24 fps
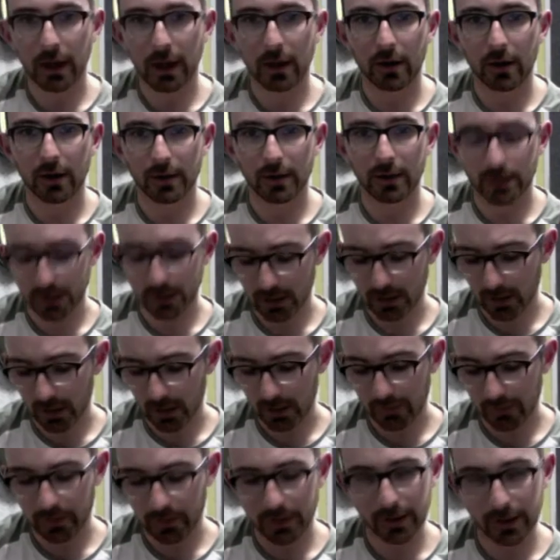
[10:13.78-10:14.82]
and I just
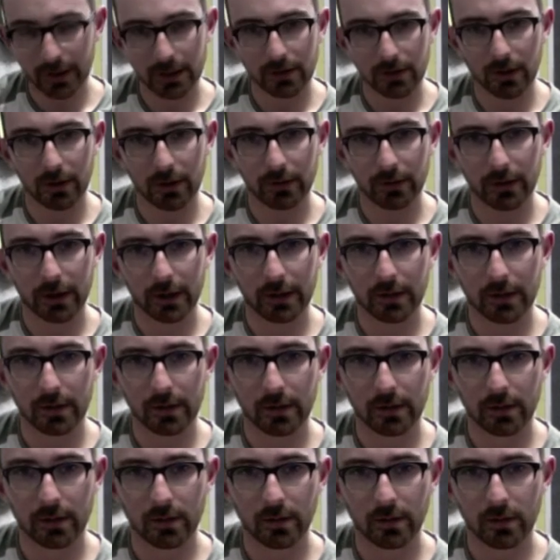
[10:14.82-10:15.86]
lightly fret that 12th fret.
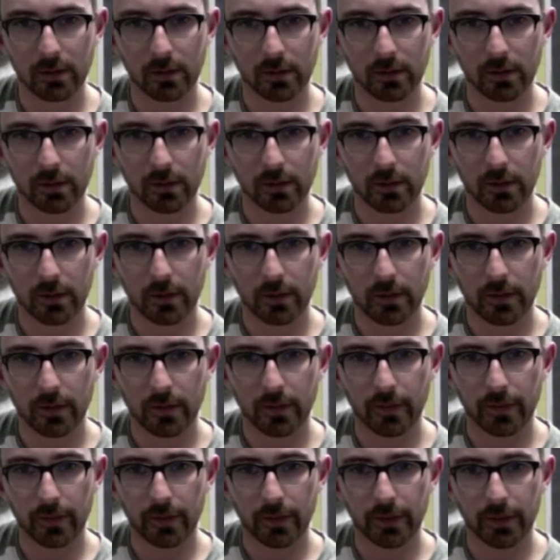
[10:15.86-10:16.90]

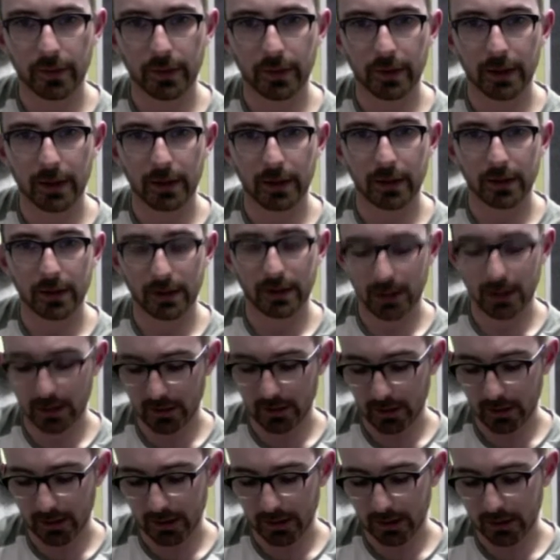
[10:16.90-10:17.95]
Then I
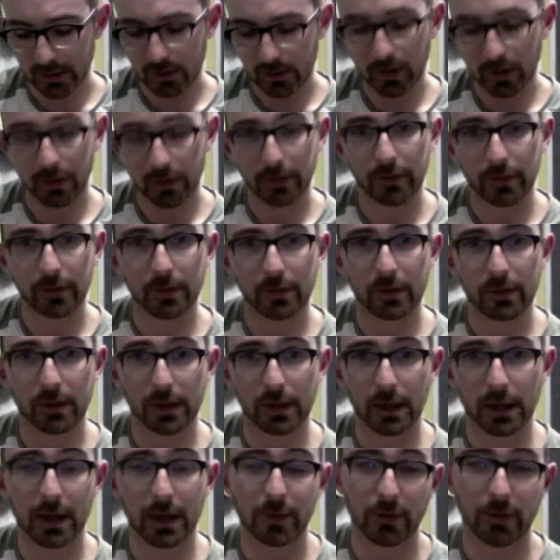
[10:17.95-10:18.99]
hit the 12th,
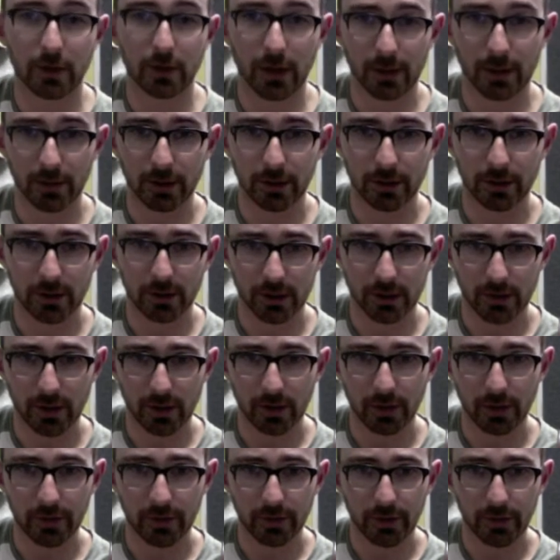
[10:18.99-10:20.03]
the harmonic at the
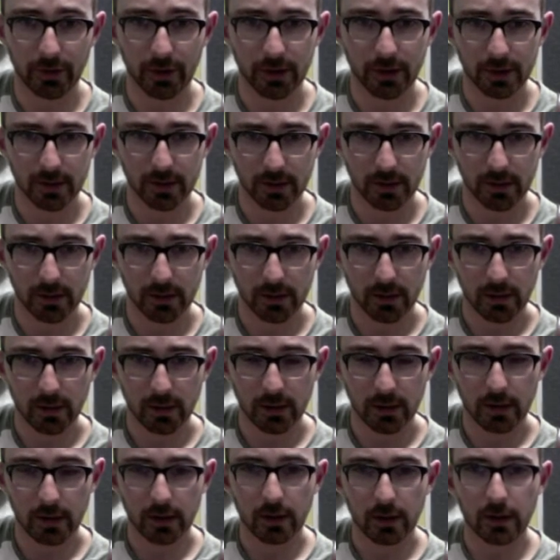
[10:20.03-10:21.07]
12th on the 1st,
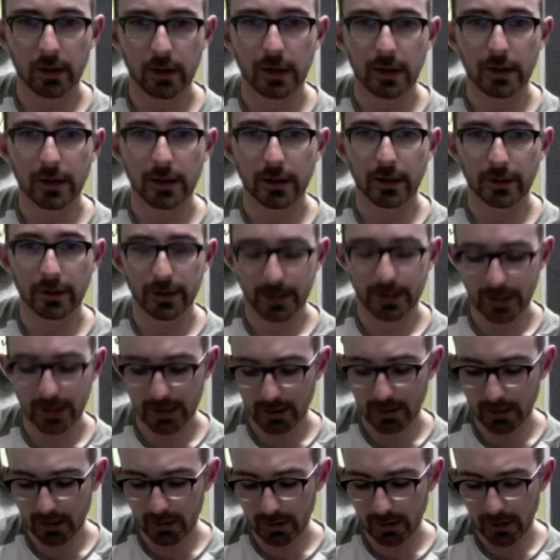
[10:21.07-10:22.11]
then on the
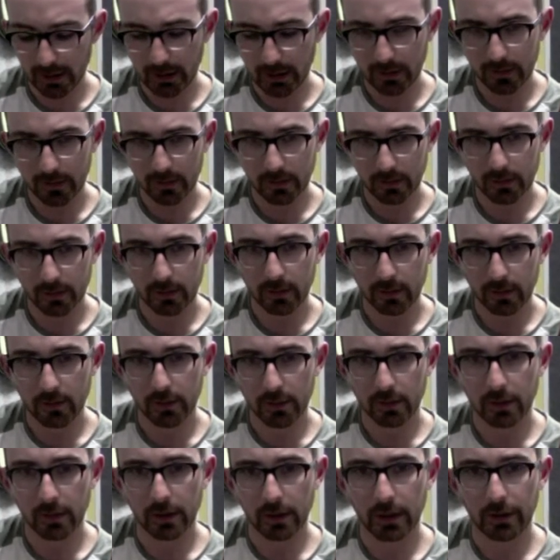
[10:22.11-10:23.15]
2nd again,
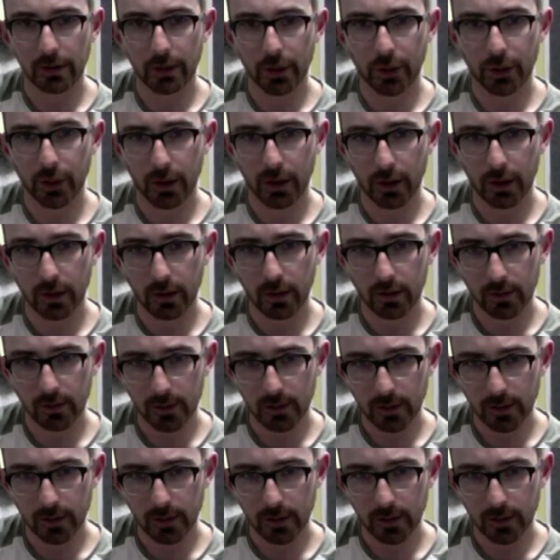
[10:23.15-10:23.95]
then on the 3rd.